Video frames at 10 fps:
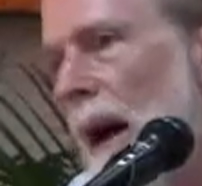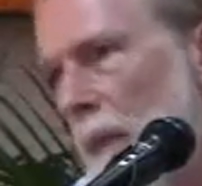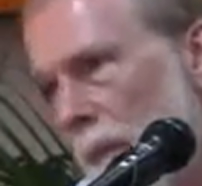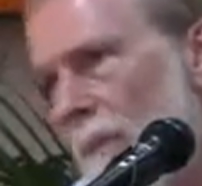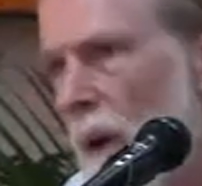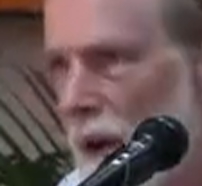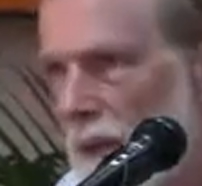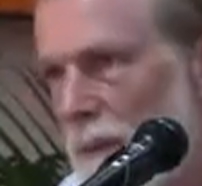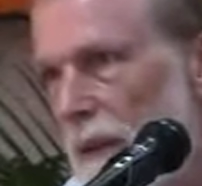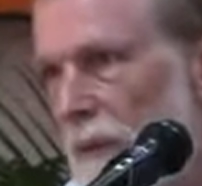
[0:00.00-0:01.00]
other
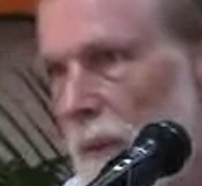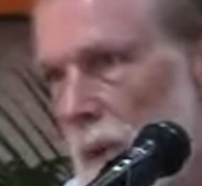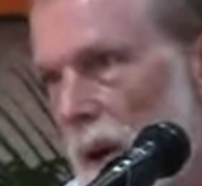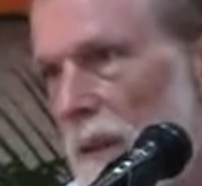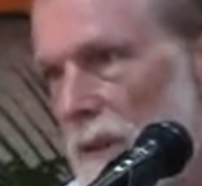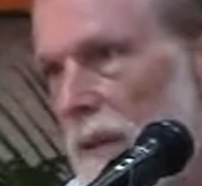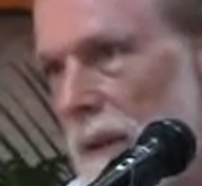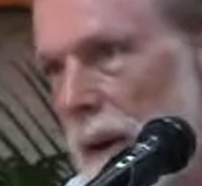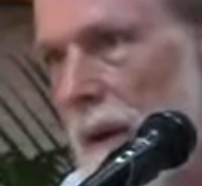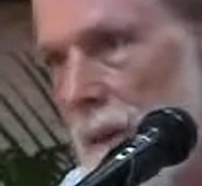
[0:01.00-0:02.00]
philosophies, of course,